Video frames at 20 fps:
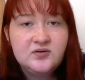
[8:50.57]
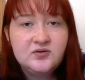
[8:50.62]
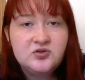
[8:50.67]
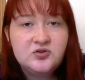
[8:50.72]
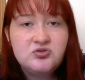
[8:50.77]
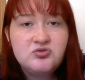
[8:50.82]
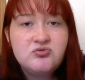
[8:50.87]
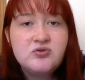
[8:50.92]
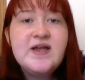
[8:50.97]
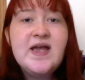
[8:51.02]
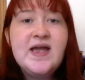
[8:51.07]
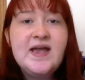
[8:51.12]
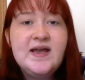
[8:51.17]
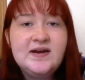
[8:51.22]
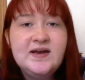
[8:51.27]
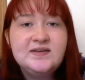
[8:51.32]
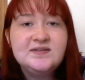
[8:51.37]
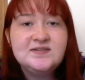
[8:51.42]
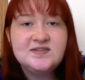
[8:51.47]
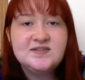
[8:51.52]

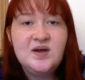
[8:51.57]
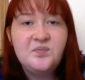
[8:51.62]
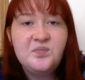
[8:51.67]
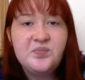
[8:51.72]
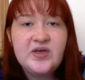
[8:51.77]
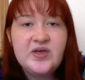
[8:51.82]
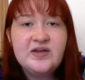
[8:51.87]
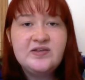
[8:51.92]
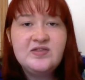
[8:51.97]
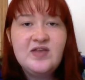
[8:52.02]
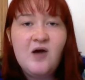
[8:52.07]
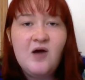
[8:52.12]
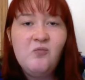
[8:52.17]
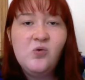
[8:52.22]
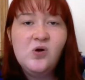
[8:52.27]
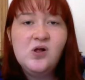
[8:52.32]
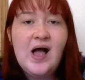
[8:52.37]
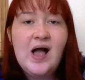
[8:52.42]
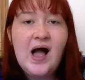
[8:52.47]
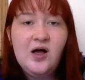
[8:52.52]
creating something that
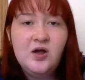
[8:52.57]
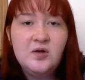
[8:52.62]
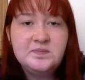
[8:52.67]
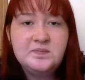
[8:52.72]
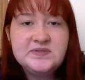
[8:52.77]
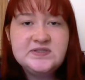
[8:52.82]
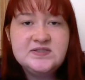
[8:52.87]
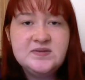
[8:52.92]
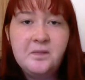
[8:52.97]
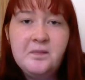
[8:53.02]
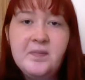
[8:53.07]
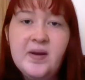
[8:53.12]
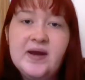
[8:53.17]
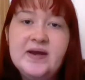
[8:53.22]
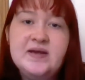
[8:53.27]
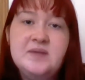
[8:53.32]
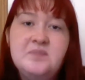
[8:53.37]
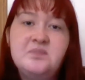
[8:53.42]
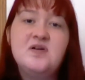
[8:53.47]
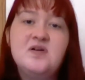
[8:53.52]
will help
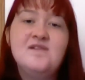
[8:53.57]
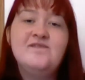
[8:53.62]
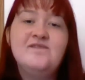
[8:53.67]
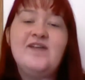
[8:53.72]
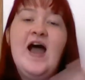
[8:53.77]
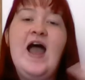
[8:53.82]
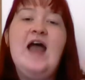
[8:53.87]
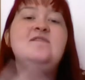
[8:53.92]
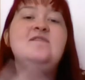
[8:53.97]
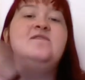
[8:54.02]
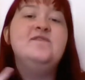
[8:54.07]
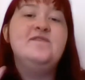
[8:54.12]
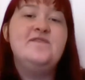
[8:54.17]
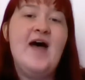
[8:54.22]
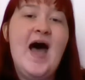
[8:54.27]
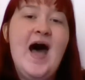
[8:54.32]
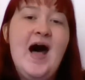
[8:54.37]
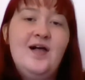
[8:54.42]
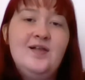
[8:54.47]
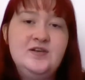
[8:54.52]
somebody, provide
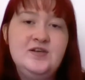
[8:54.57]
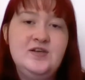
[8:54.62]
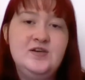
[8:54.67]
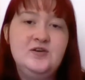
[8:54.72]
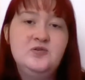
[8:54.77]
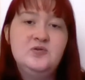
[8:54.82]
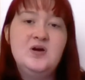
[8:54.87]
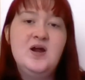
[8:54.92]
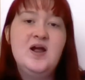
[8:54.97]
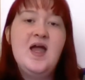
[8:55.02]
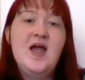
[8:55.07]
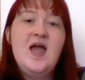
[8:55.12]
value.